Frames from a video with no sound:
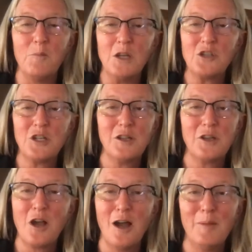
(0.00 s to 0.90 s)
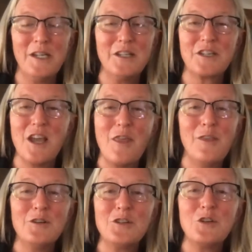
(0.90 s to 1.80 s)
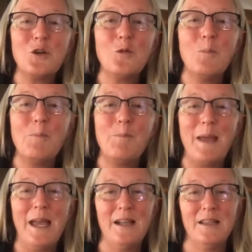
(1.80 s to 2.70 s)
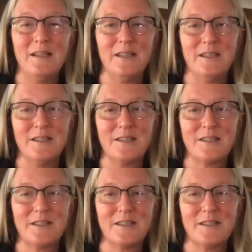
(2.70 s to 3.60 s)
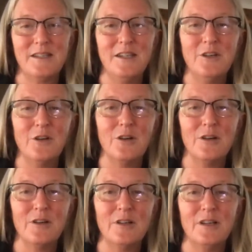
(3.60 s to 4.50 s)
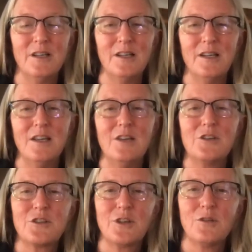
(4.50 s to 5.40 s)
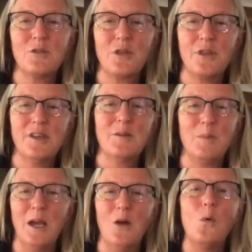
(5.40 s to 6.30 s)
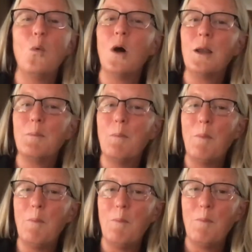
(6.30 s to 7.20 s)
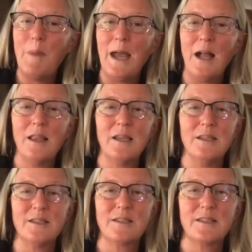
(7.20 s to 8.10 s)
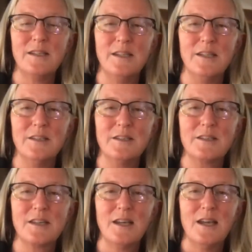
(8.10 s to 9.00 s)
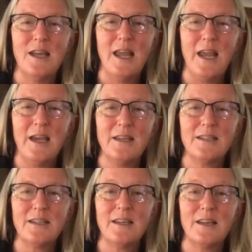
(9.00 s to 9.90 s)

mentioned in the comments, there's no balance here. So think about what balance is and